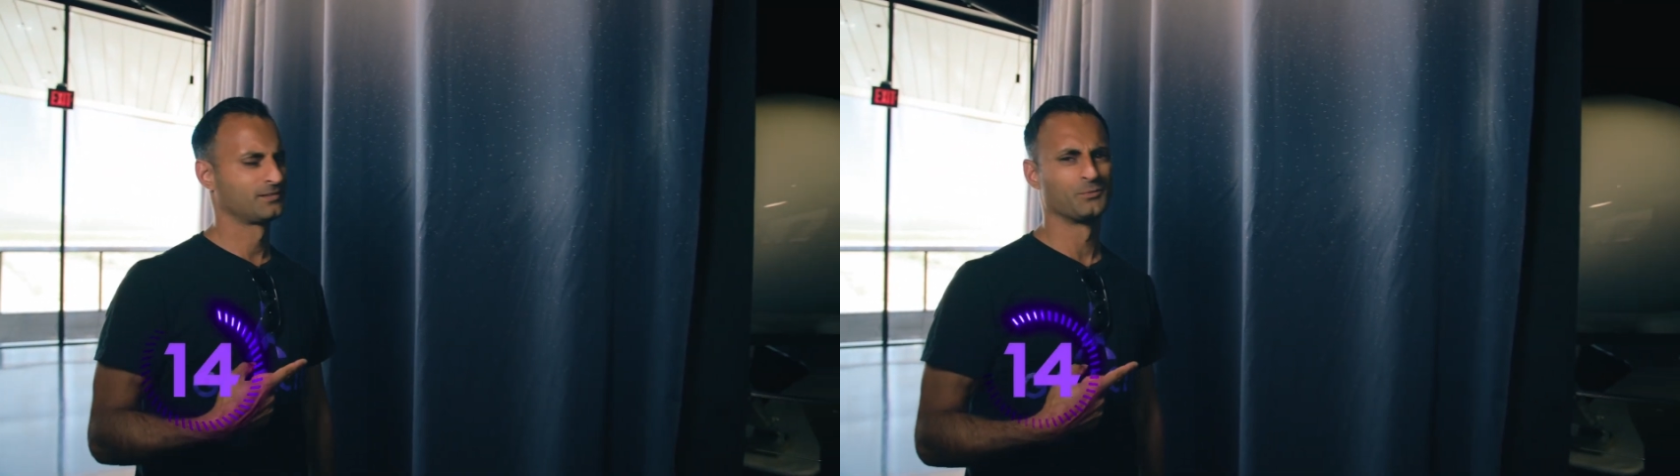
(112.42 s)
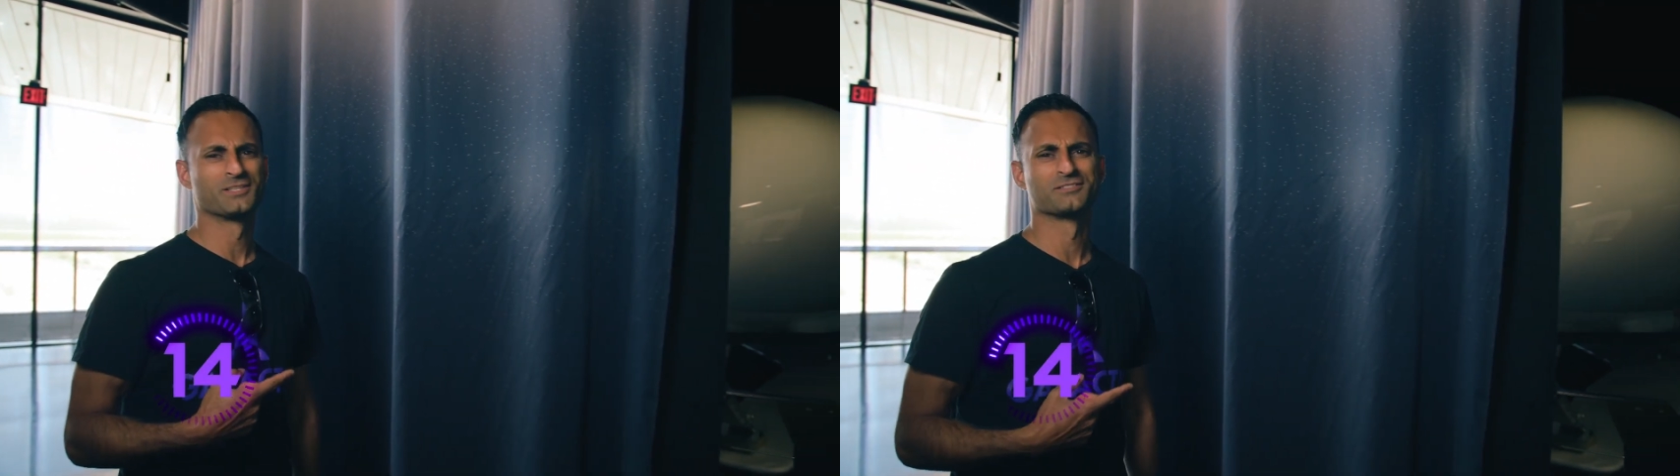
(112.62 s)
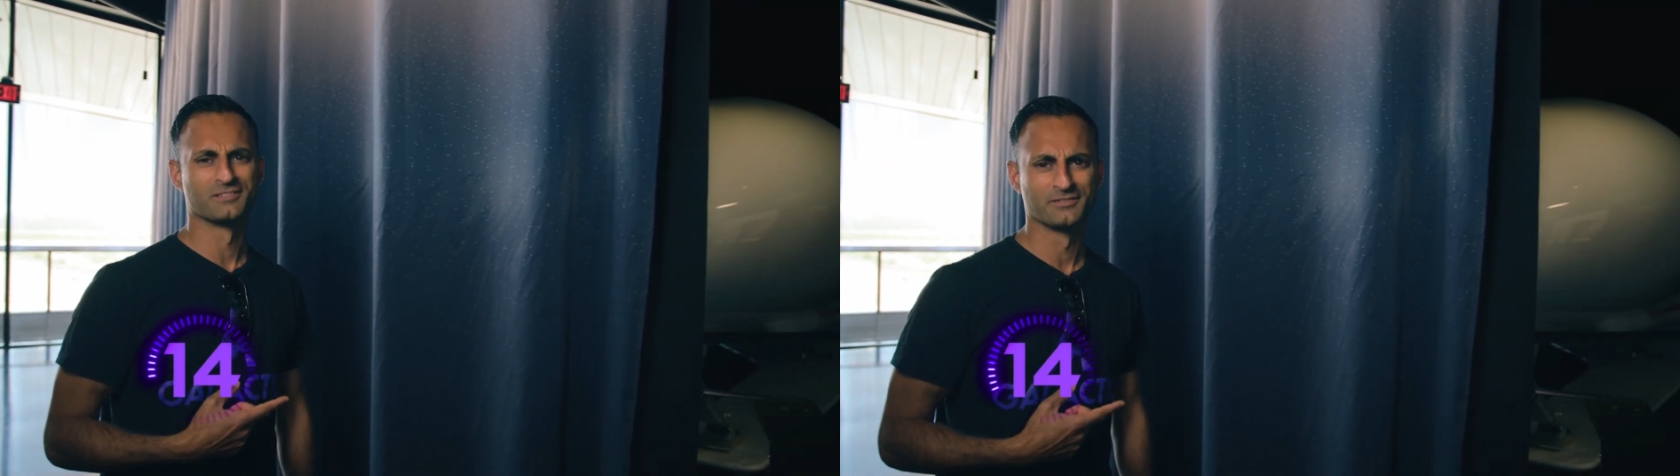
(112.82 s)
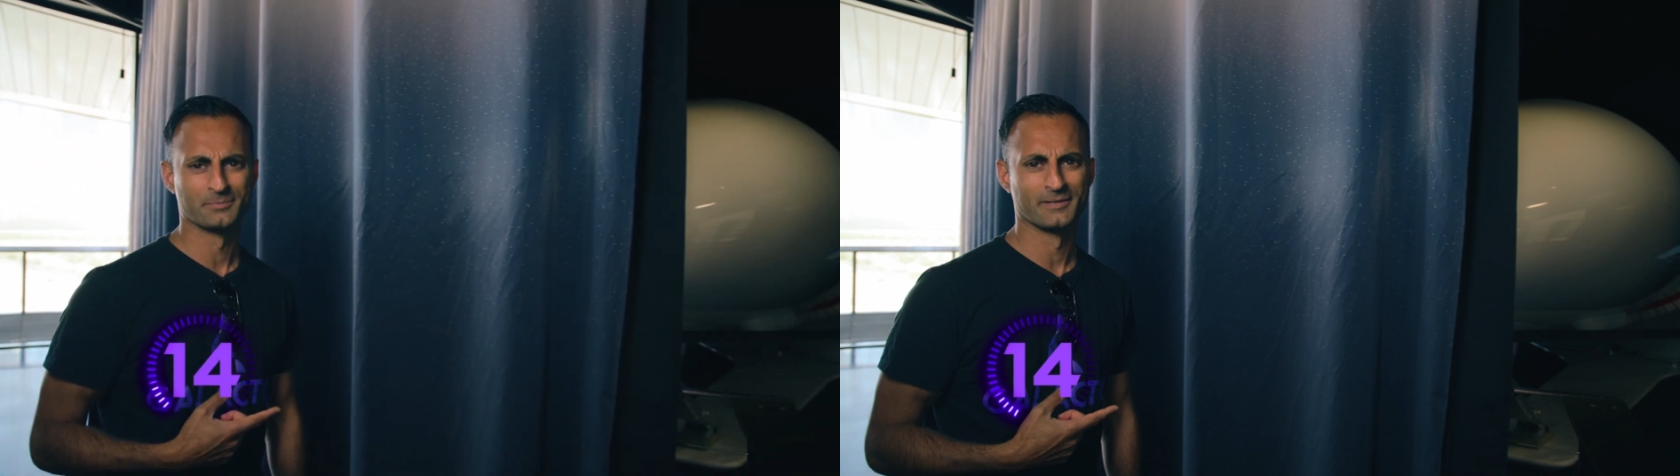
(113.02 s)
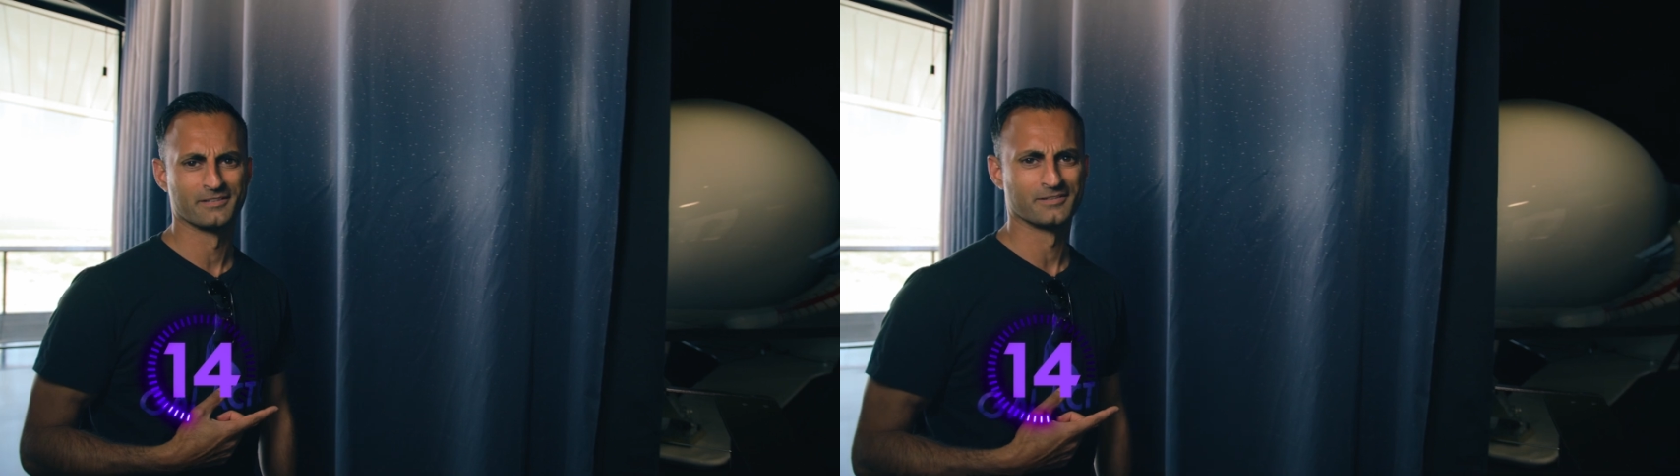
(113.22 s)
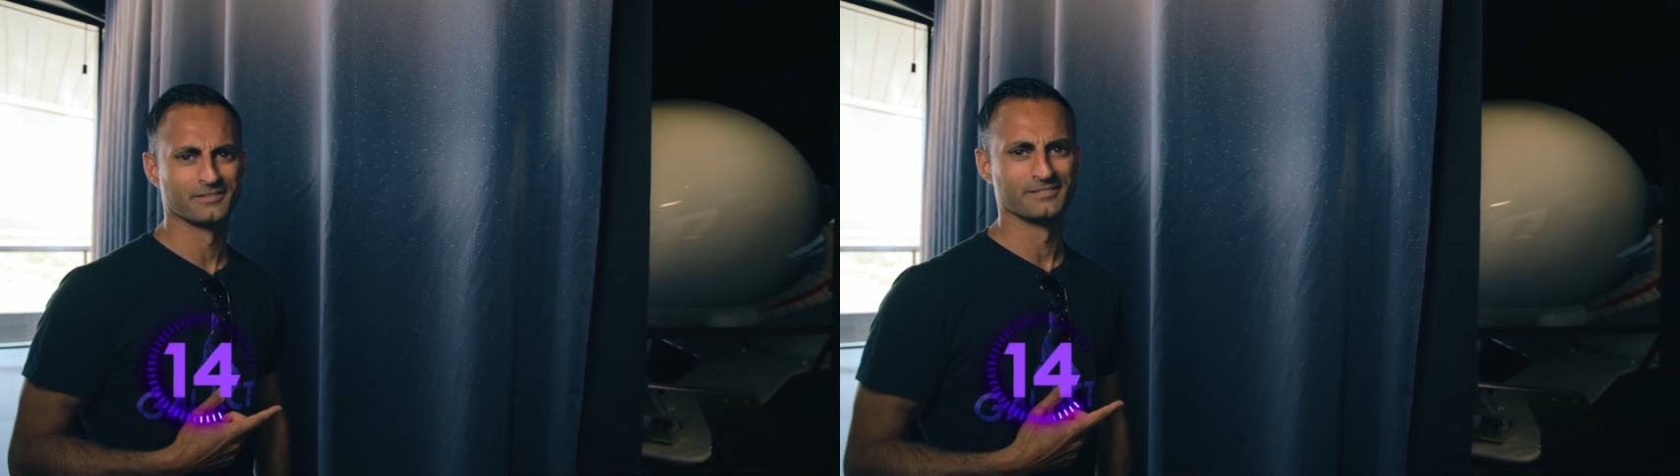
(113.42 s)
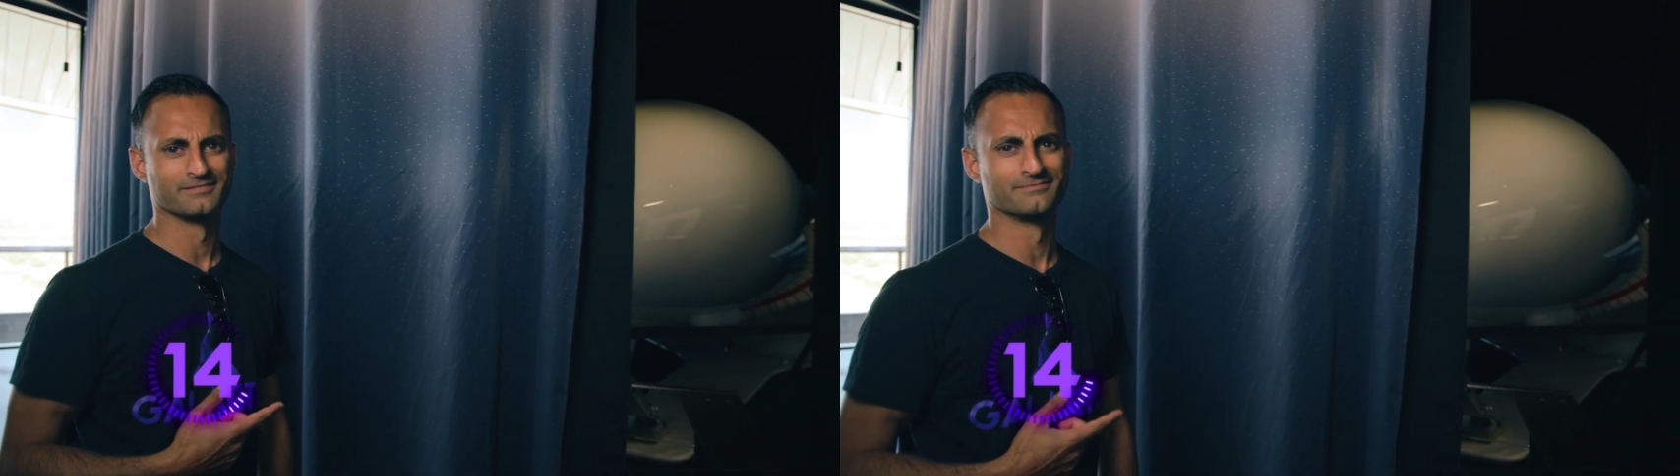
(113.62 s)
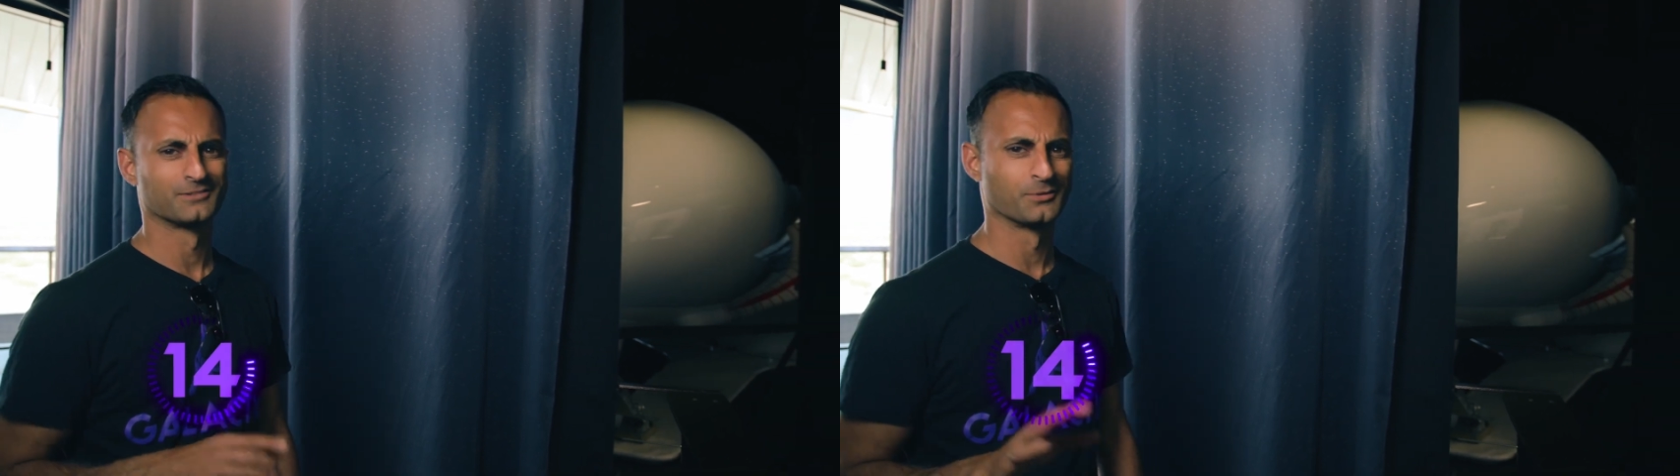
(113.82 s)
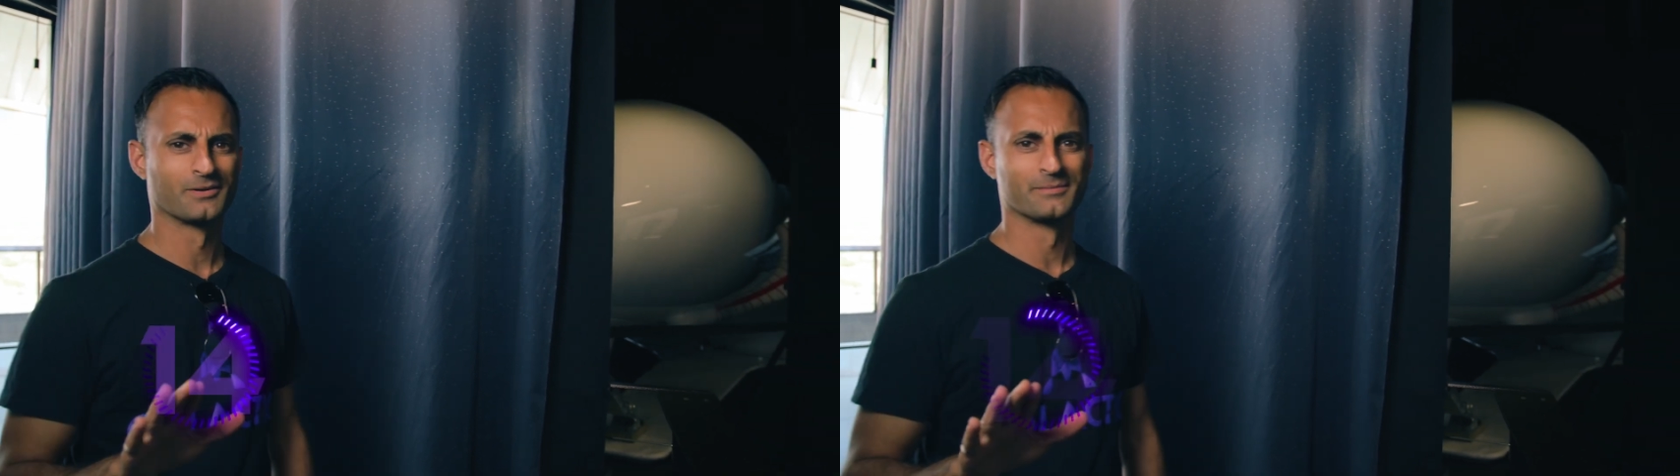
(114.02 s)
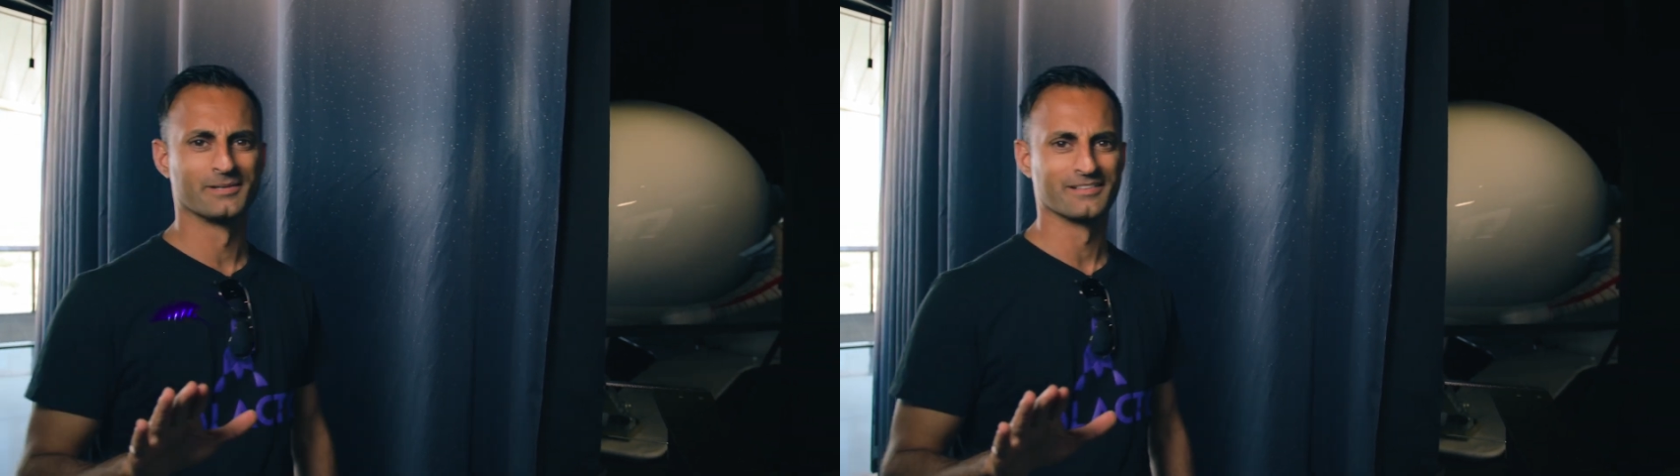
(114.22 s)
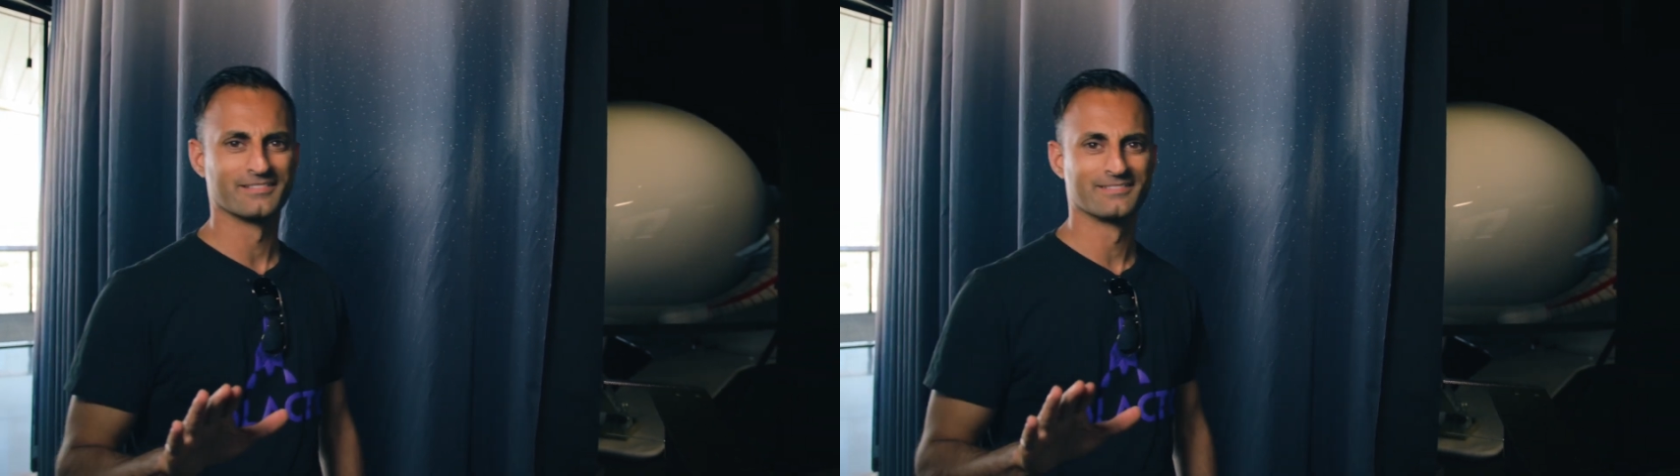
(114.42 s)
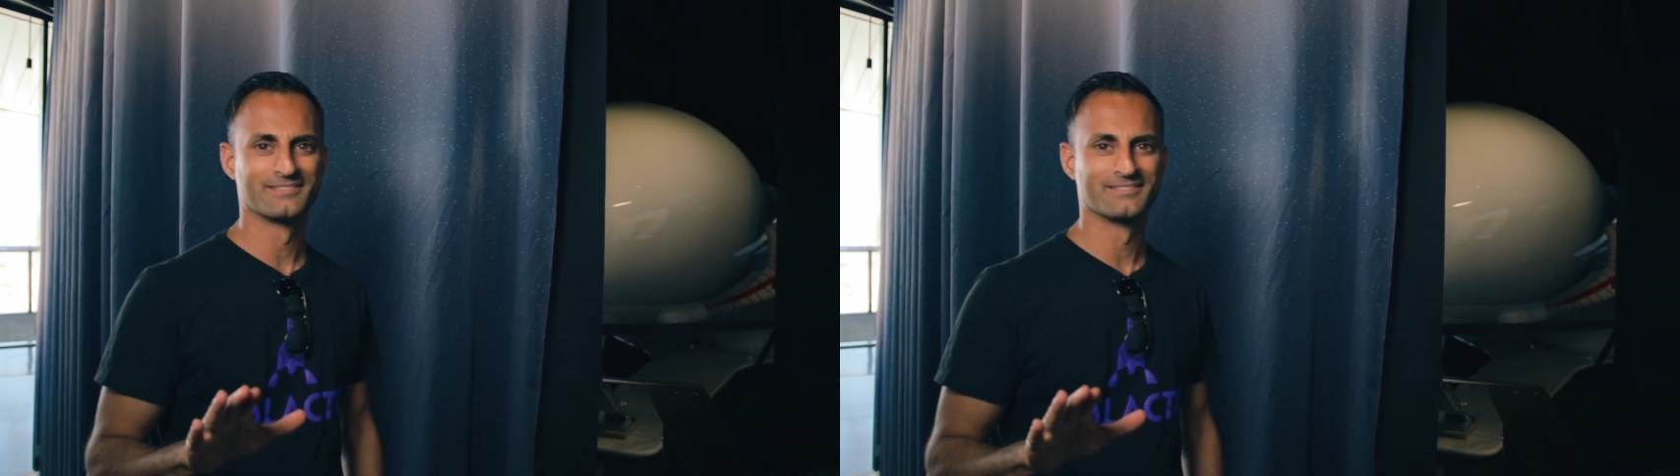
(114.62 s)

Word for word: The wizard lives behind the curtain. Don't worry about it.